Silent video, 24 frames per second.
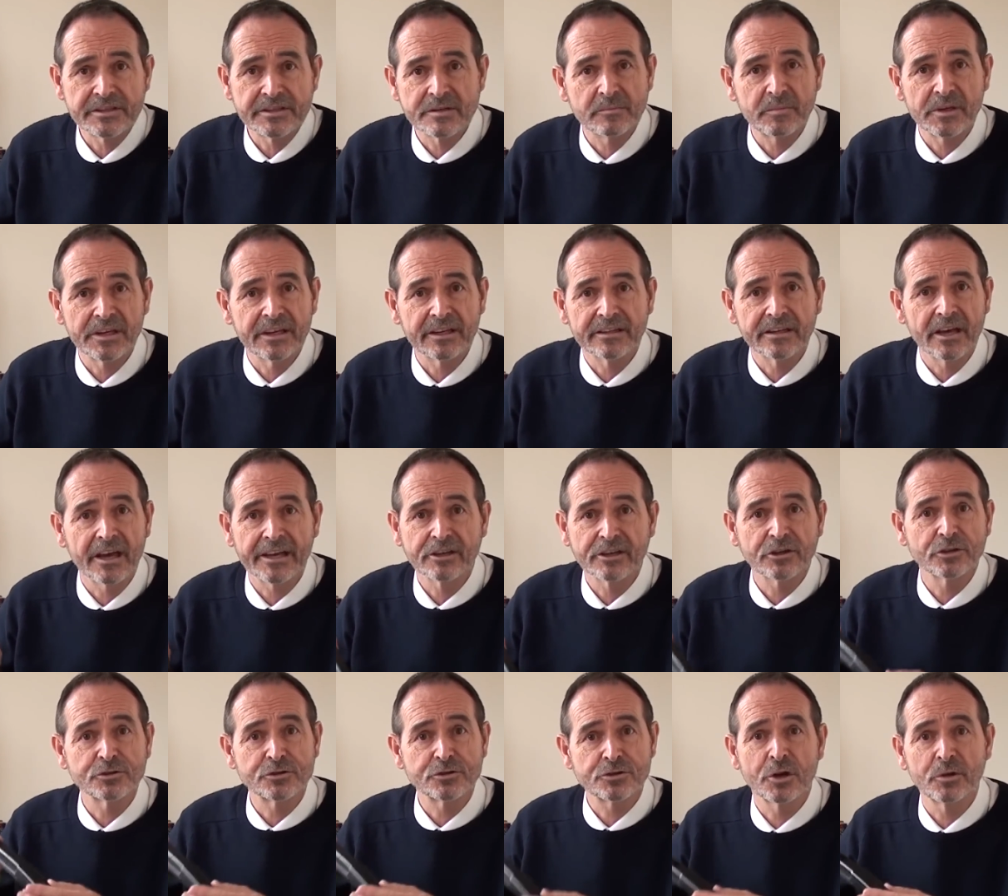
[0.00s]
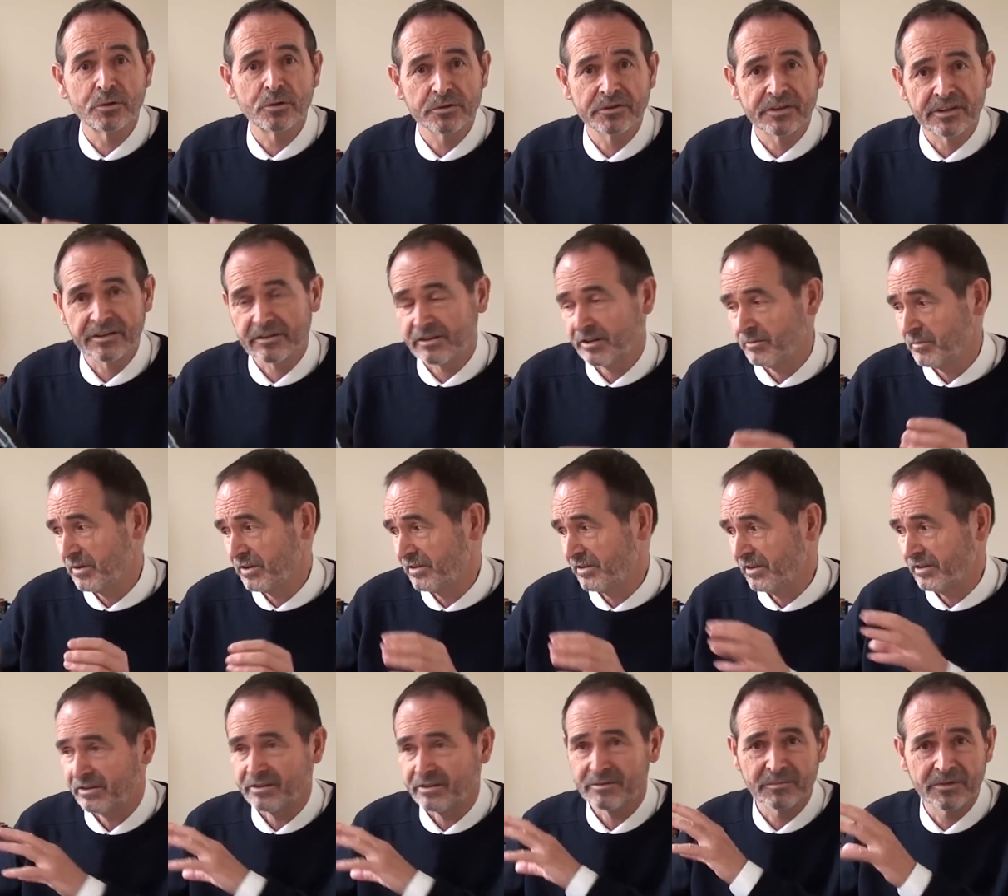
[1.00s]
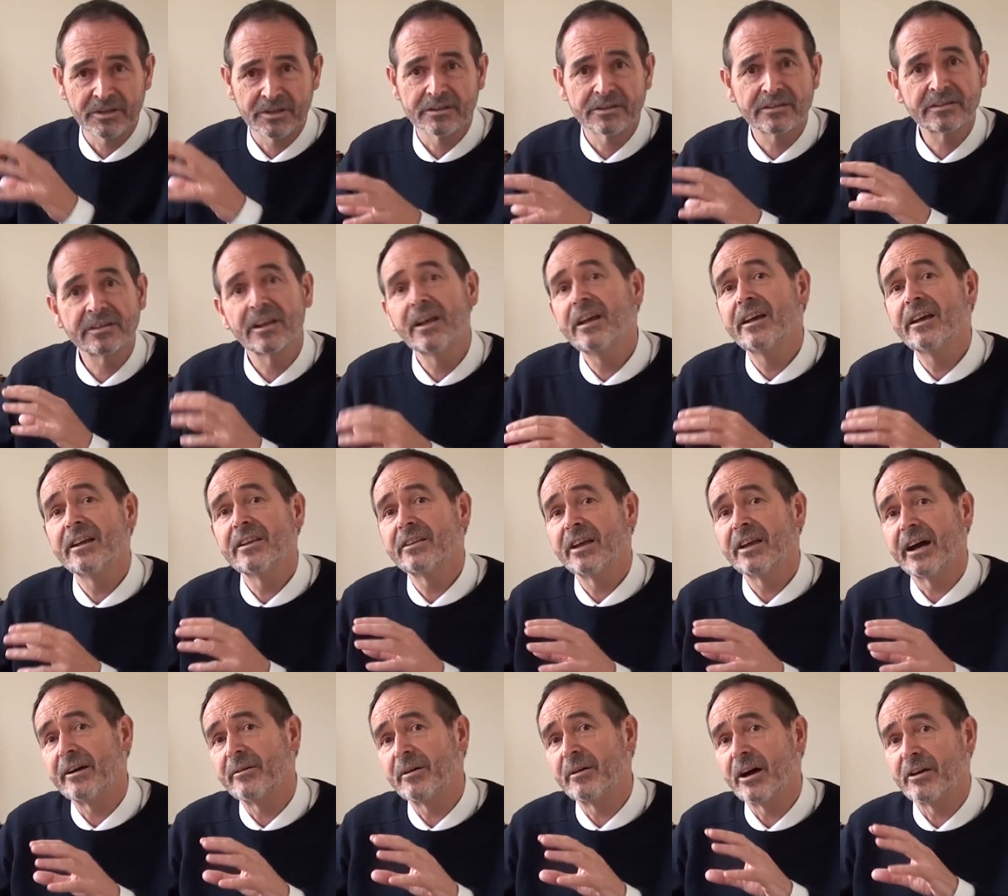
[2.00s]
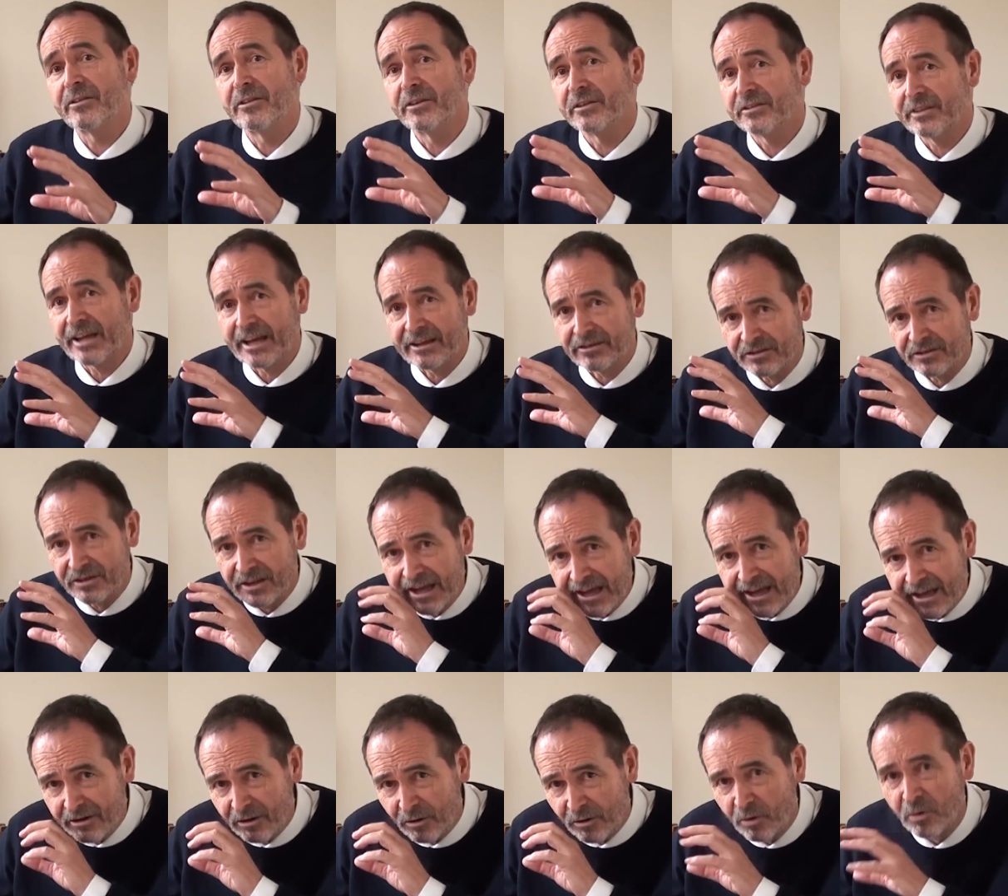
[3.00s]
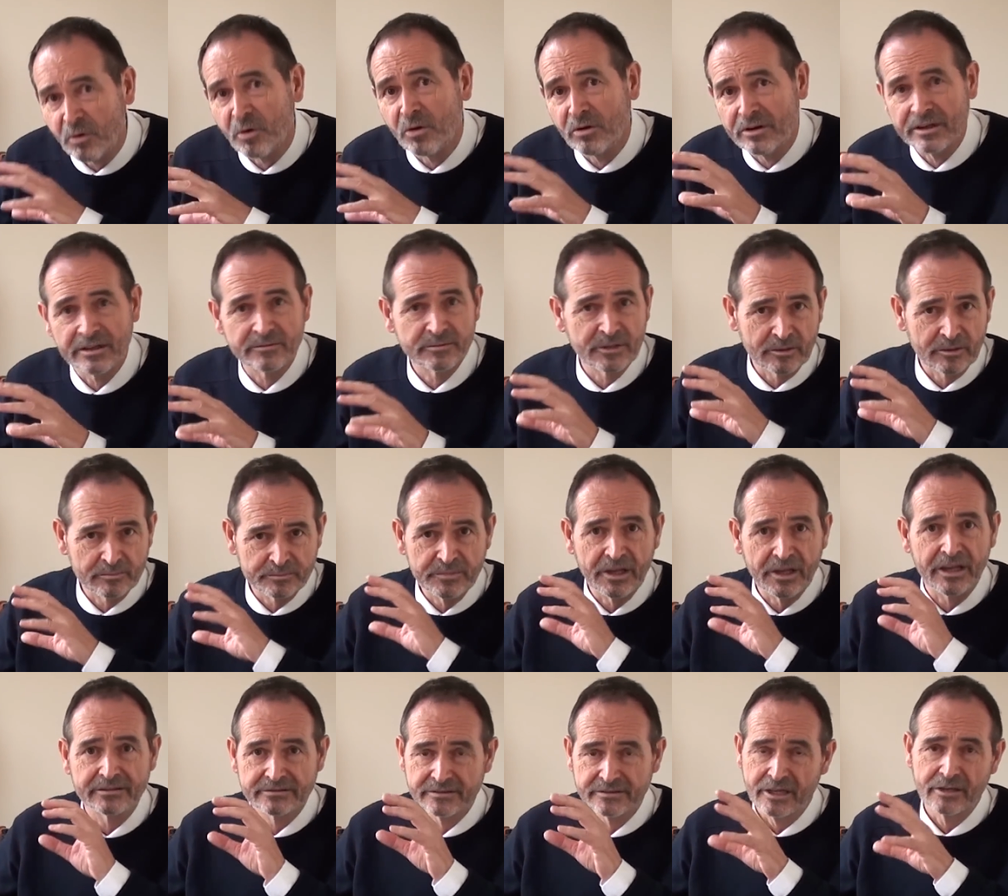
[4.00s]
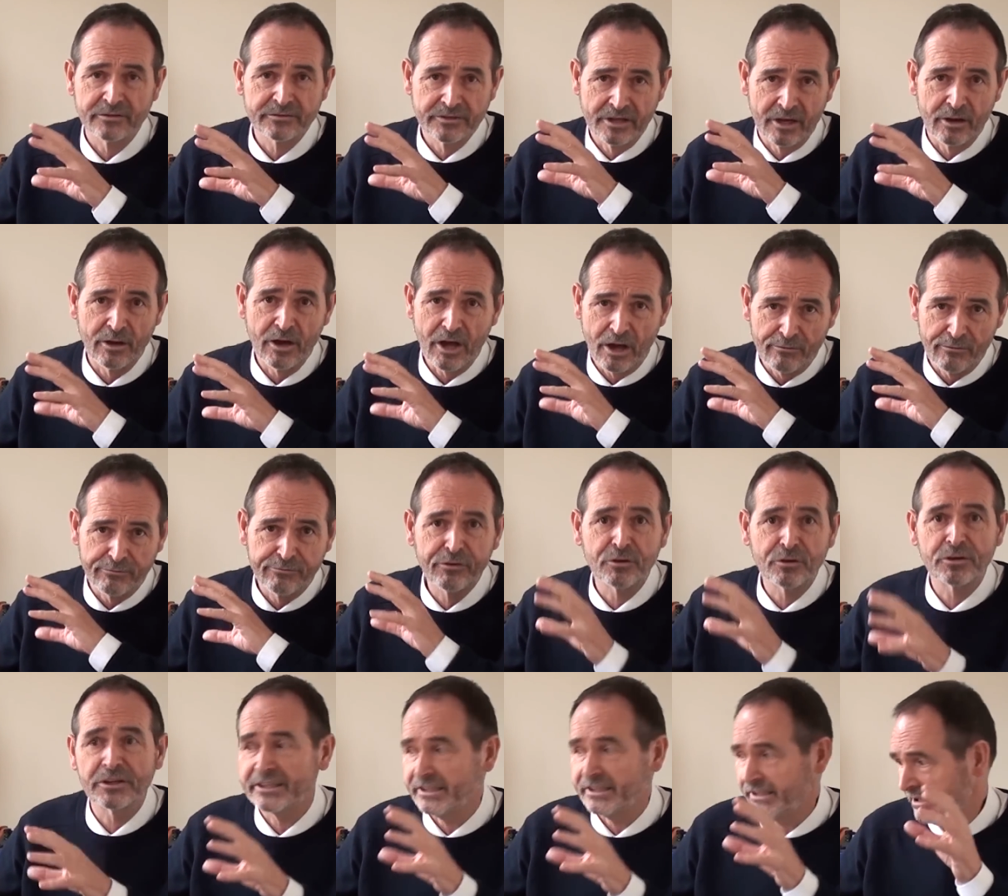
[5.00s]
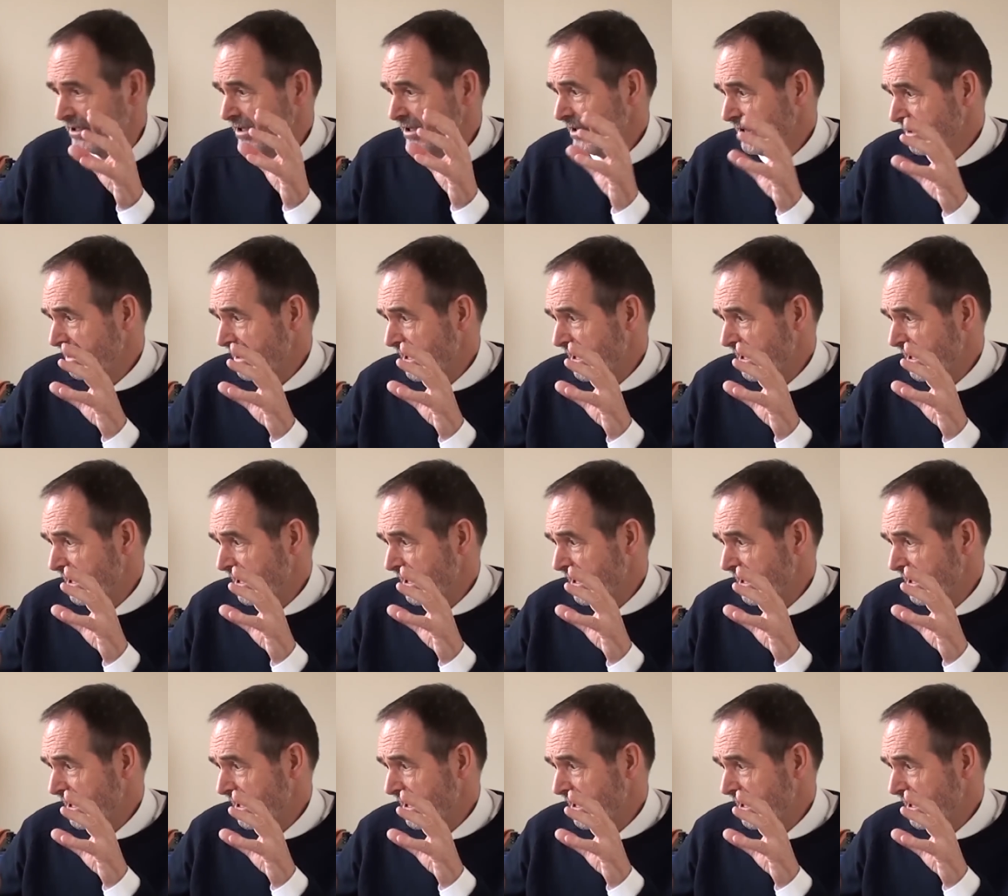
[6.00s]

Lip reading: to be an eye control system, a system that that has all a fully